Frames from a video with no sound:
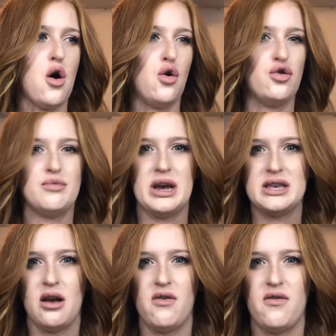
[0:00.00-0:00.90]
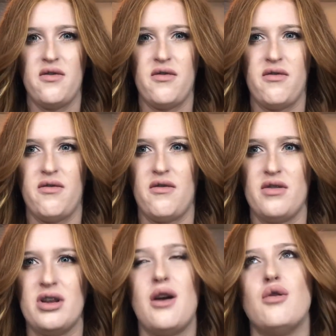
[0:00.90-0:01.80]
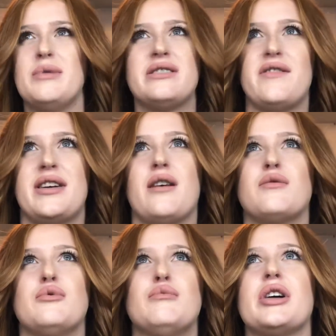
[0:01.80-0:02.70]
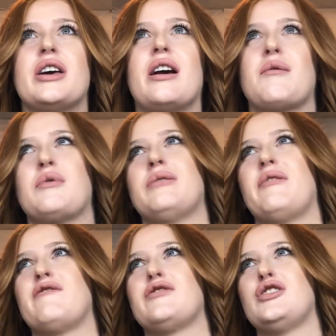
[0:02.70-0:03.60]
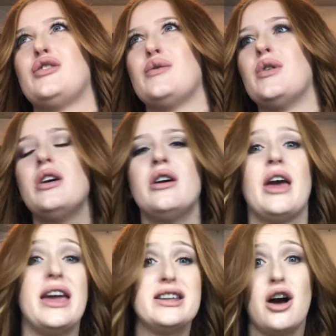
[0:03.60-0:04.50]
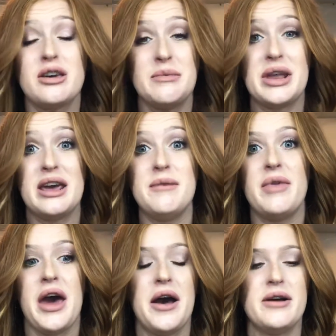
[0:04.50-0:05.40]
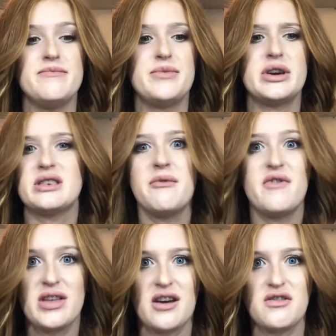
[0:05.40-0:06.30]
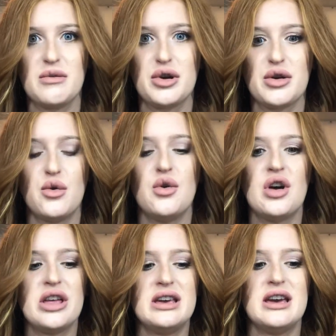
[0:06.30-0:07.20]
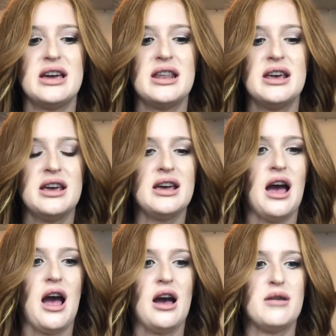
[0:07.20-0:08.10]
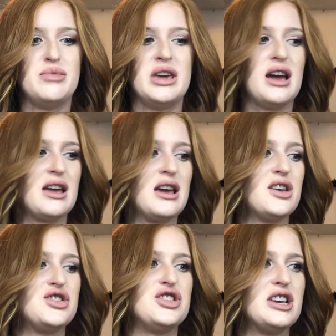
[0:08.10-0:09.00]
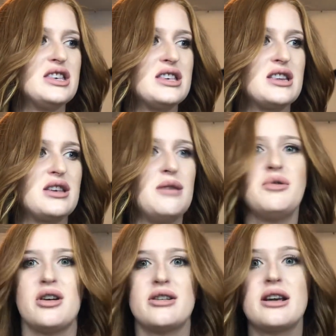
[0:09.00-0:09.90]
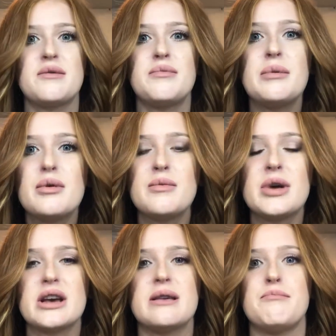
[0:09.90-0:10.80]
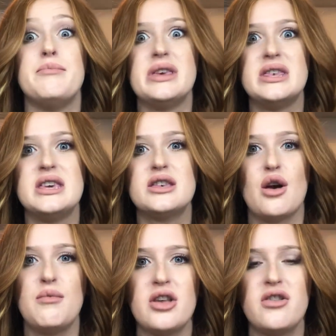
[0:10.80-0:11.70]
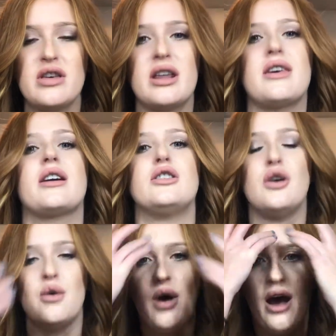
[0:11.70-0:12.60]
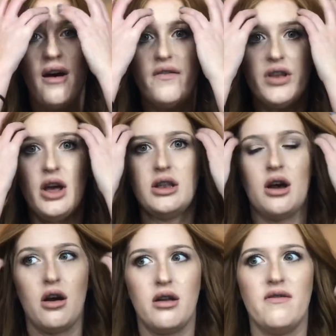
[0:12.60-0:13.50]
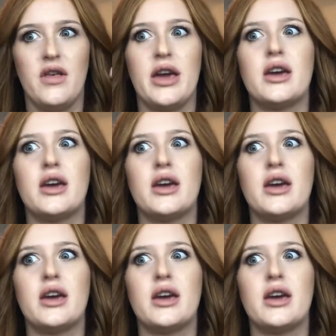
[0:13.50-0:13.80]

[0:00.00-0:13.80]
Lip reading: not hold myself accountable, but I want to be able to, A, document it, because some of it's actually pretty cool, and then, B, I guess, just keep in contact with people because I'm busy so much that I don't have a ton of,